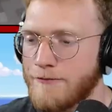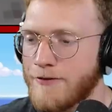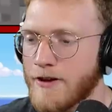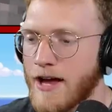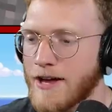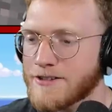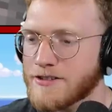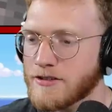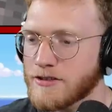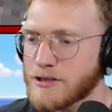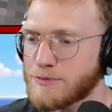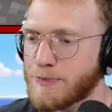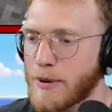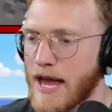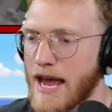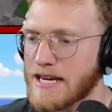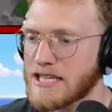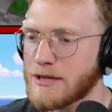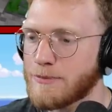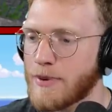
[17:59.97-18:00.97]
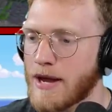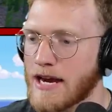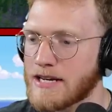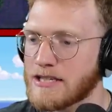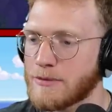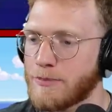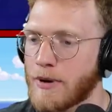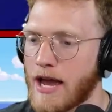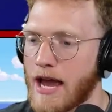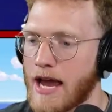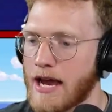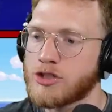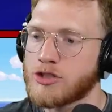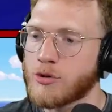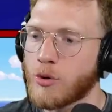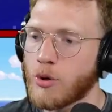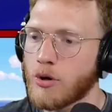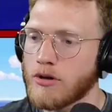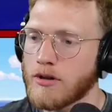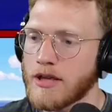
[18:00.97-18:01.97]
fossils back to back to back.
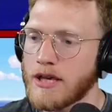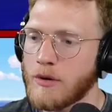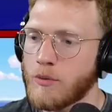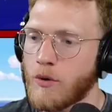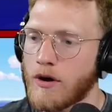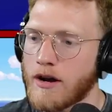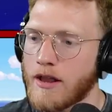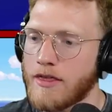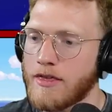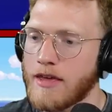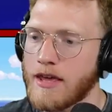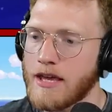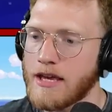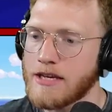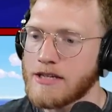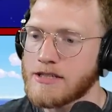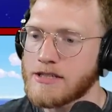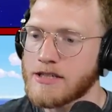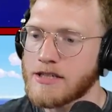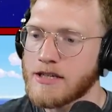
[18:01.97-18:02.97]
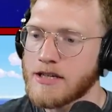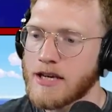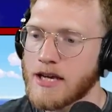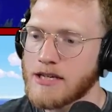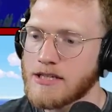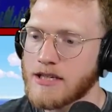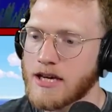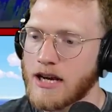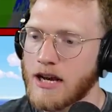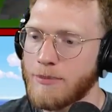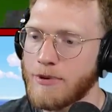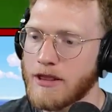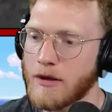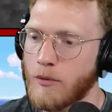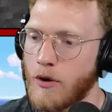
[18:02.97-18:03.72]
Surely one of these is gonna be the